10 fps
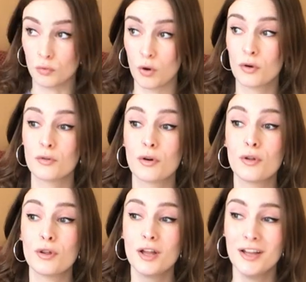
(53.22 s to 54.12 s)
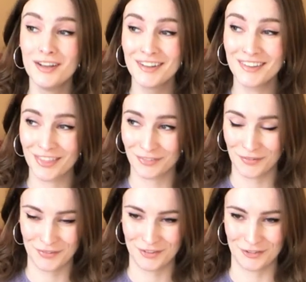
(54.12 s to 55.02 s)
Rural
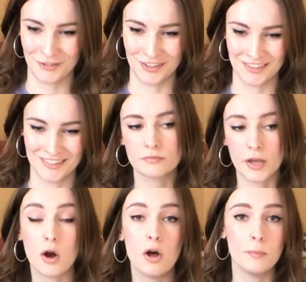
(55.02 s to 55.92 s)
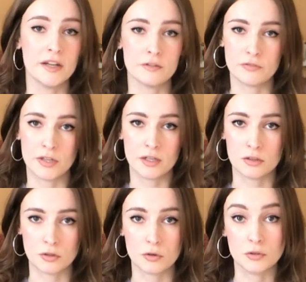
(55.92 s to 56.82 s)
thrift stores. They all benefit a
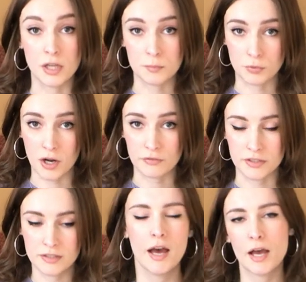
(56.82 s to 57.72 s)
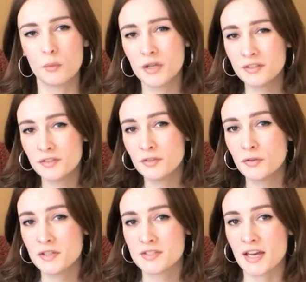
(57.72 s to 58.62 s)
local nonprofit. I wanted to do
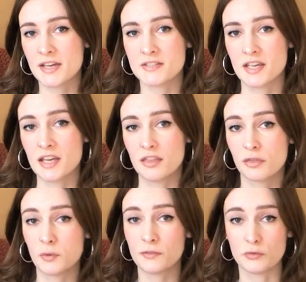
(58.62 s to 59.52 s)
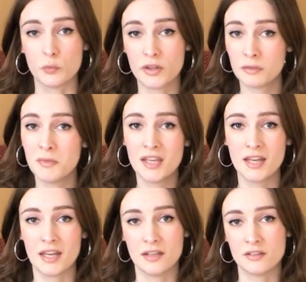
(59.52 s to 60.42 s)
this as a thrift with me
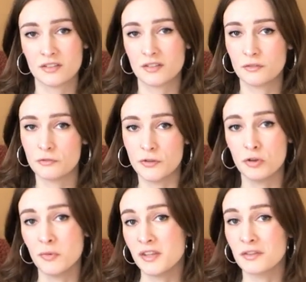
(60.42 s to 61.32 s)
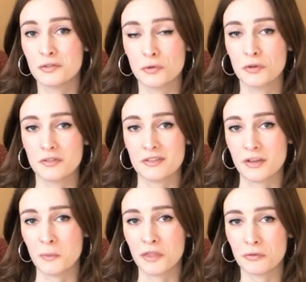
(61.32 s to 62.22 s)
and film in the stores as
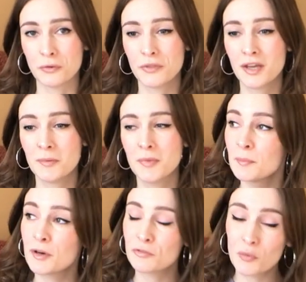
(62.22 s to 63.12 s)
I went through them, but for